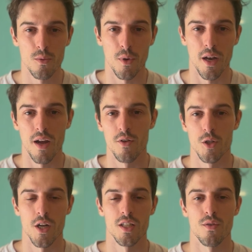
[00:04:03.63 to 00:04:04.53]
but never
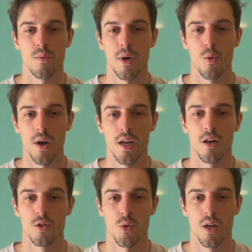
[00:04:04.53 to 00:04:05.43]
transfer my weight
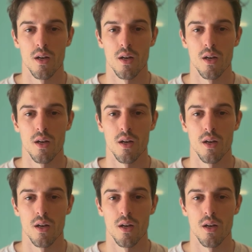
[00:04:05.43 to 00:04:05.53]
onto it.